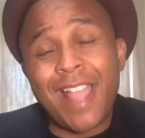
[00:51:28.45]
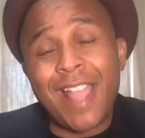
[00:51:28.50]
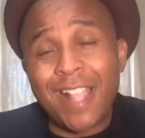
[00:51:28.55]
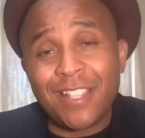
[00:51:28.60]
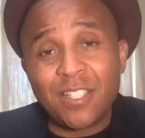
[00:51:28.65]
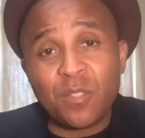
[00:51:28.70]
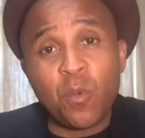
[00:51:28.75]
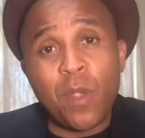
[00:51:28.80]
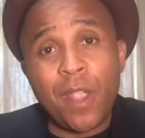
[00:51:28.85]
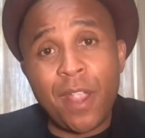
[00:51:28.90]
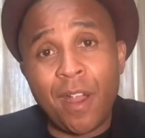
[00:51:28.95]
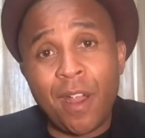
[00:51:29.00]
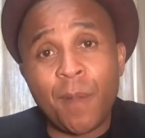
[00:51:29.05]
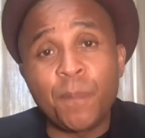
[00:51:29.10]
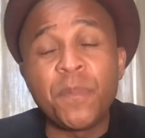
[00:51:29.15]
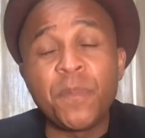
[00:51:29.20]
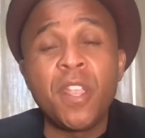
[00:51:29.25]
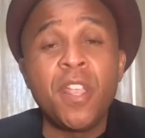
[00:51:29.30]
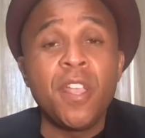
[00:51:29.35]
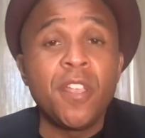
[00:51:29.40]
And that's
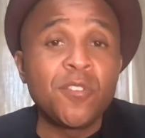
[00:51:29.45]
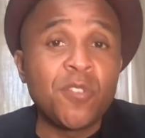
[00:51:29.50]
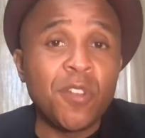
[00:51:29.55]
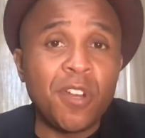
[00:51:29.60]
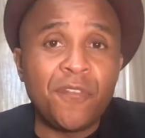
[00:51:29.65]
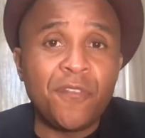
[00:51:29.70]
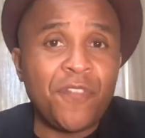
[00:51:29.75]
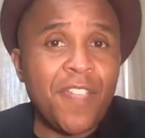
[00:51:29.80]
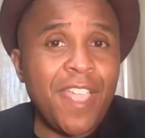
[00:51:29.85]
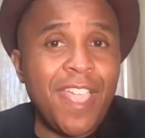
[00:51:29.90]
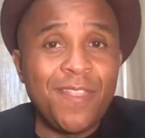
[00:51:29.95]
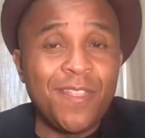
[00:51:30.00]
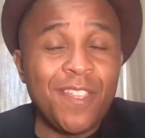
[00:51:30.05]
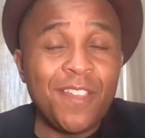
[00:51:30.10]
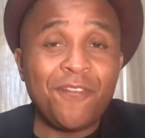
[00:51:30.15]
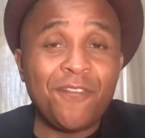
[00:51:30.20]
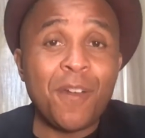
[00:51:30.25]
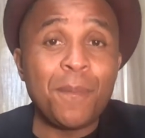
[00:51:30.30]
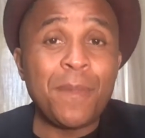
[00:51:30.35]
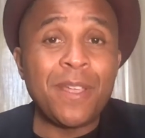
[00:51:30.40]
where, sort of, in
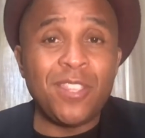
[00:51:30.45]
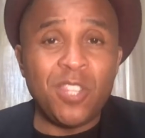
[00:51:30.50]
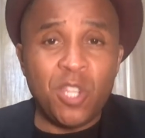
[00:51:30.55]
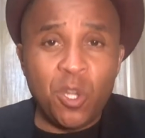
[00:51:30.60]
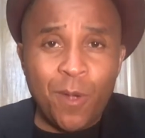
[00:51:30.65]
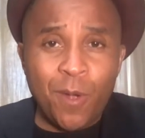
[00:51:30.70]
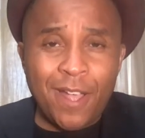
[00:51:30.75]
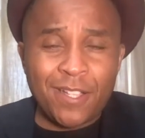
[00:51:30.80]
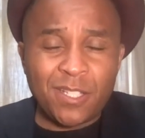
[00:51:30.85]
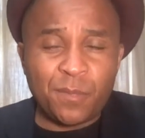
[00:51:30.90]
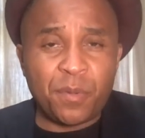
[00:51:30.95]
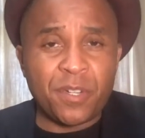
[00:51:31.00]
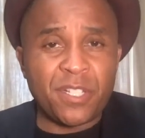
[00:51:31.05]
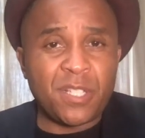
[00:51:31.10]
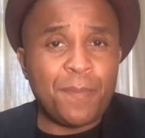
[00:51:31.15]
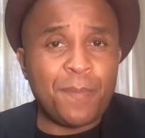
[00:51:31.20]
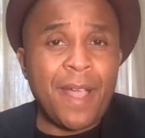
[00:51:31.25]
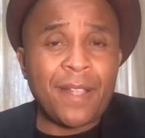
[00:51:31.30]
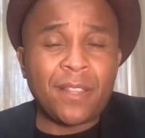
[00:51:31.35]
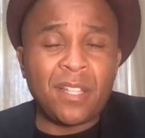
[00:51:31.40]
the from a US
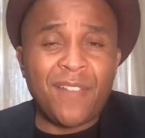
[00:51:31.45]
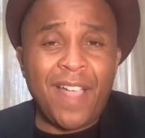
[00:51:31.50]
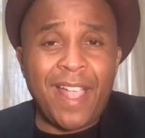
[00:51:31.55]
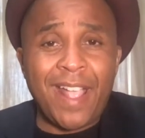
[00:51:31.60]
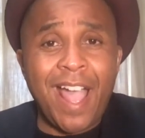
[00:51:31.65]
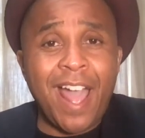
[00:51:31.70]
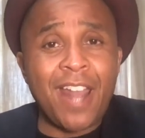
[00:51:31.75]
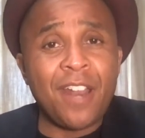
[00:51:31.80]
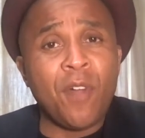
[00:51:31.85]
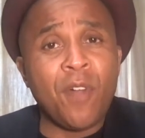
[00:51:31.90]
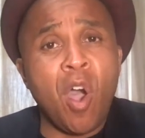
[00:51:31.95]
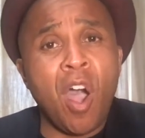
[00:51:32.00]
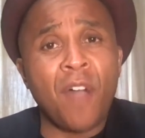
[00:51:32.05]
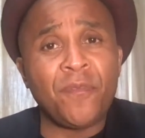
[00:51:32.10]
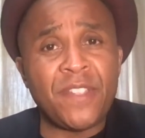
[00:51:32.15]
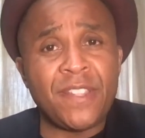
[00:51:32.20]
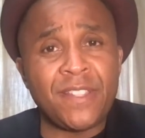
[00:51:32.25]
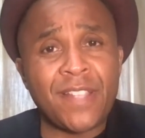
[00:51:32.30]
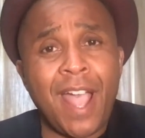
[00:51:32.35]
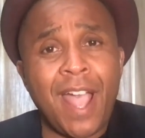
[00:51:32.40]
perspective, I kind of
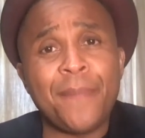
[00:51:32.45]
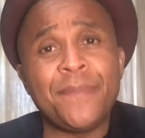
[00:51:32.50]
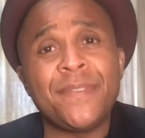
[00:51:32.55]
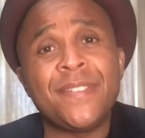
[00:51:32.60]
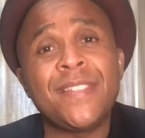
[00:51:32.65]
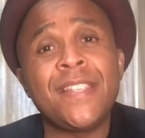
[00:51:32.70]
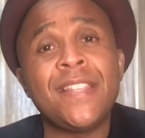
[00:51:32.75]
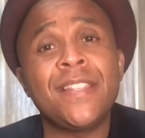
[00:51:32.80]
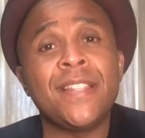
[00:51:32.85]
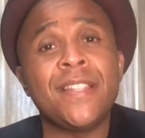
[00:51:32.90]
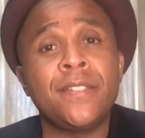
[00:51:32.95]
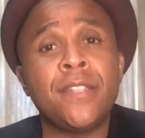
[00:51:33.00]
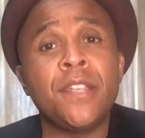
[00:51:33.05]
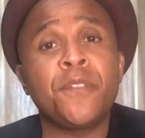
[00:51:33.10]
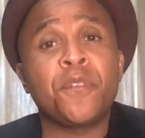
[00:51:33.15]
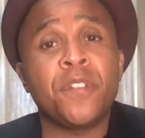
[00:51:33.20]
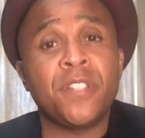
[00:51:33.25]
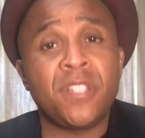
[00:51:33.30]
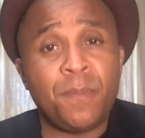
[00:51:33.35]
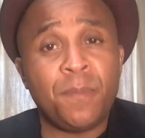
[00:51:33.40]
oftentimes see the
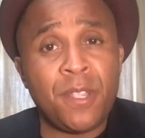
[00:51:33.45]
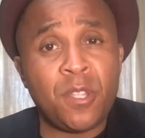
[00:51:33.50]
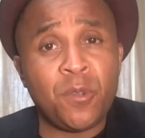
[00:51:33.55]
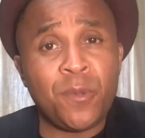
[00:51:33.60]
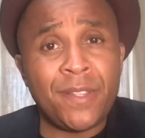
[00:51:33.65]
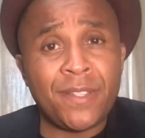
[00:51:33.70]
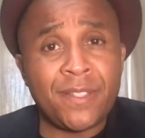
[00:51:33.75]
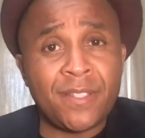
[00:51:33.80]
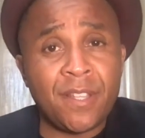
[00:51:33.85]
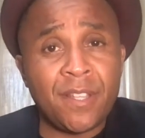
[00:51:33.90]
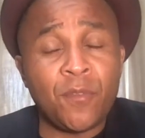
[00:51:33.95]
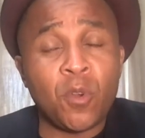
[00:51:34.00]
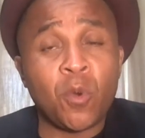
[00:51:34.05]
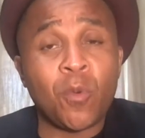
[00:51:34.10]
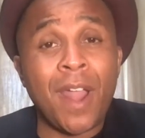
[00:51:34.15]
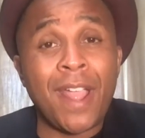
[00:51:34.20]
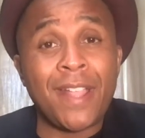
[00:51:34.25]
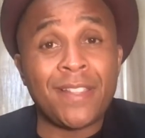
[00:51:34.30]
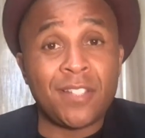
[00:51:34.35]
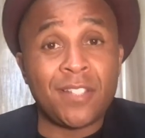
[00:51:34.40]
difference between
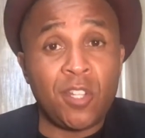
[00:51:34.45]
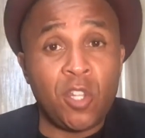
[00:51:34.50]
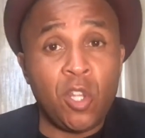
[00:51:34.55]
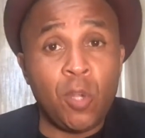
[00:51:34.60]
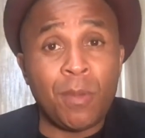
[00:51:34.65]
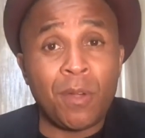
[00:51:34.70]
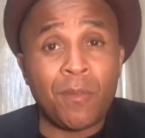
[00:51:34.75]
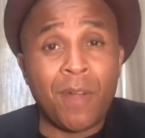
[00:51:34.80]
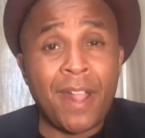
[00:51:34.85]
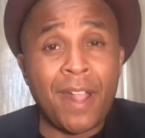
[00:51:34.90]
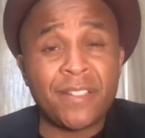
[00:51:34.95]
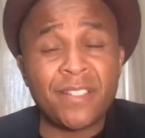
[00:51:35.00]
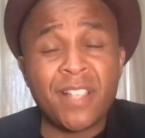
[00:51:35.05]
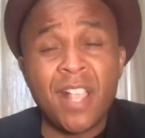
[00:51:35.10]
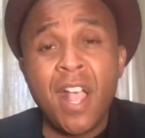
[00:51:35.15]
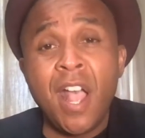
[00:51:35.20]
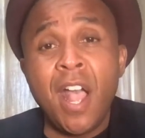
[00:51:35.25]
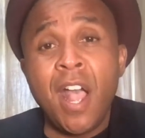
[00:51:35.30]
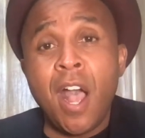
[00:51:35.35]
civil rights and human rights.